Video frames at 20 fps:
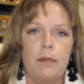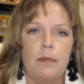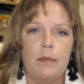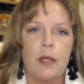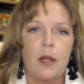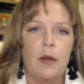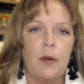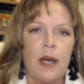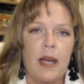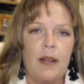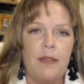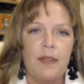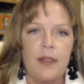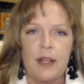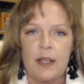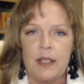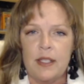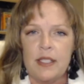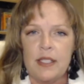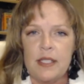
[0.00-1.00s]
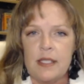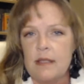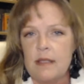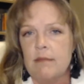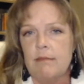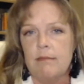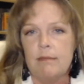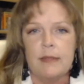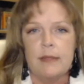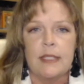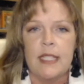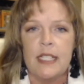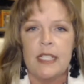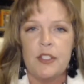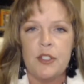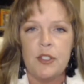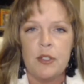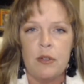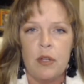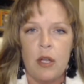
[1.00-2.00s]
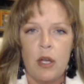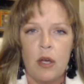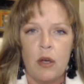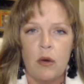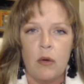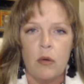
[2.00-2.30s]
go out there and just let you know